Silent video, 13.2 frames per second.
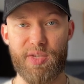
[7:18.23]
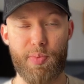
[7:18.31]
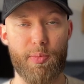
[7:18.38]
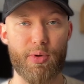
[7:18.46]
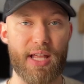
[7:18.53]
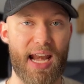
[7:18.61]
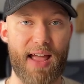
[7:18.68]

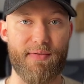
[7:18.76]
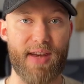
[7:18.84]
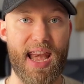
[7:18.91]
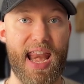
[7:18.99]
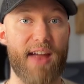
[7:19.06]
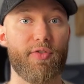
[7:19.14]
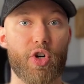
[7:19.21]
people that have
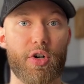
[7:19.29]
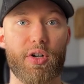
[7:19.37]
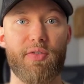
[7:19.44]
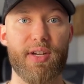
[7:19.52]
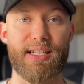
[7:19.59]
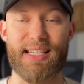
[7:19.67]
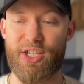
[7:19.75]
never heard
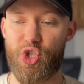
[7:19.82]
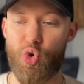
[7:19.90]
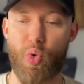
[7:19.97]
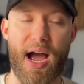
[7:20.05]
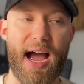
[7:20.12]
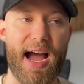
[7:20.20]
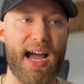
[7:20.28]
of us, into
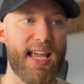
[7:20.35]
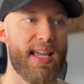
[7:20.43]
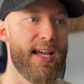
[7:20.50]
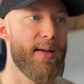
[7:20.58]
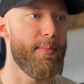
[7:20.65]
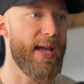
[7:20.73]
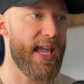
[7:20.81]
high
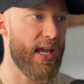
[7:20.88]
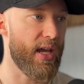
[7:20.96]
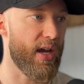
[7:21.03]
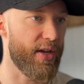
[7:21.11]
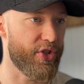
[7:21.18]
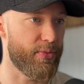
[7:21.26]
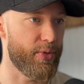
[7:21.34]
paying
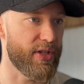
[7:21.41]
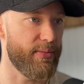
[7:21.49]
customers.